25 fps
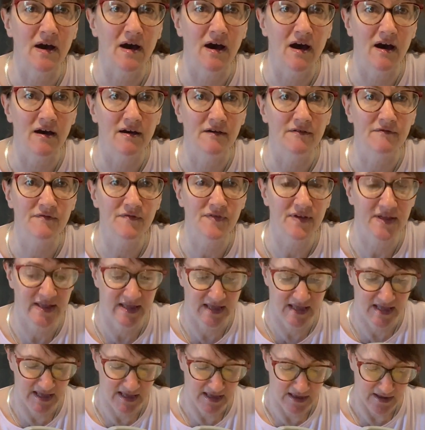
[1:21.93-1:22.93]
of
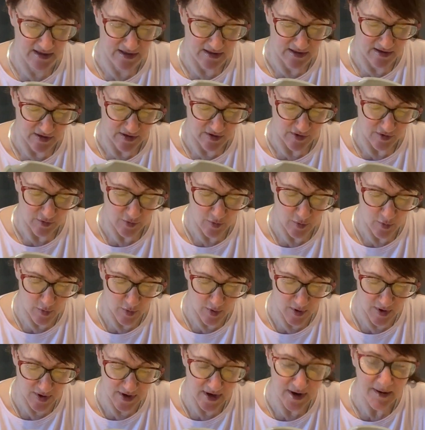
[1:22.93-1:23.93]

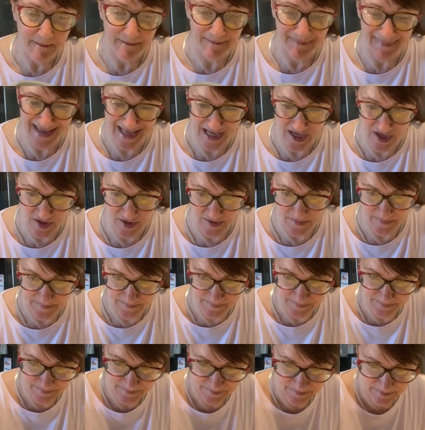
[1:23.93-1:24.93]
cornmeal.
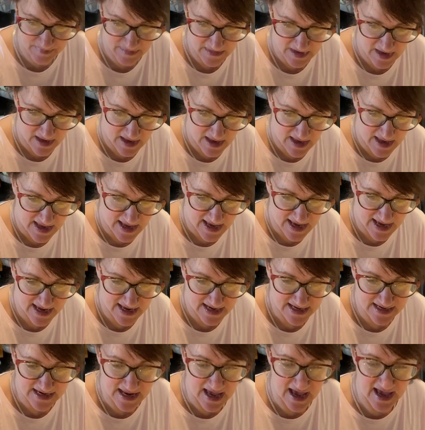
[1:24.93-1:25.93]

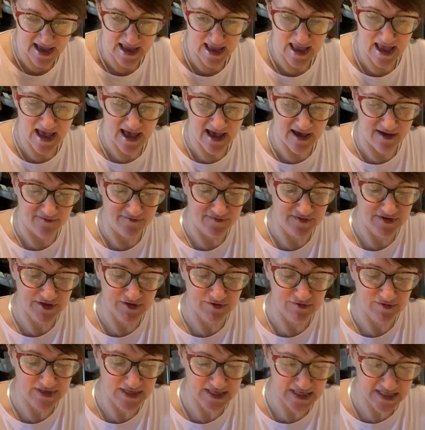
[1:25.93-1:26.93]
And I have
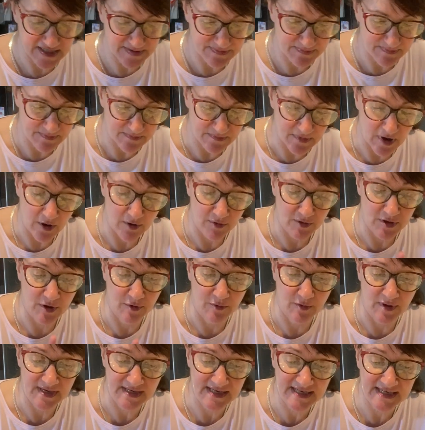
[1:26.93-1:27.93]

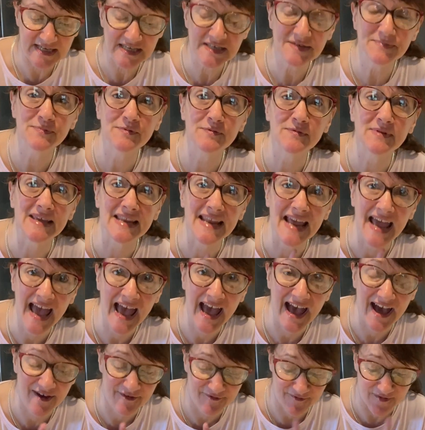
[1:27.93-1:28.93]
a teaspoon and a
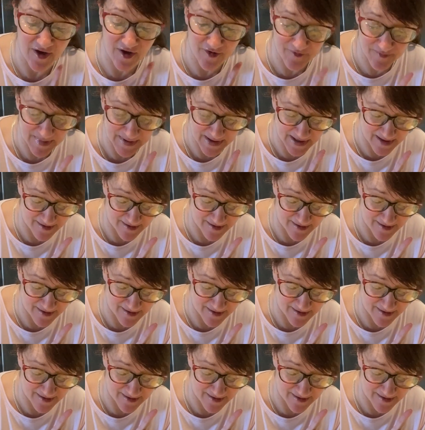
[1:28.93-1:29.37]
half of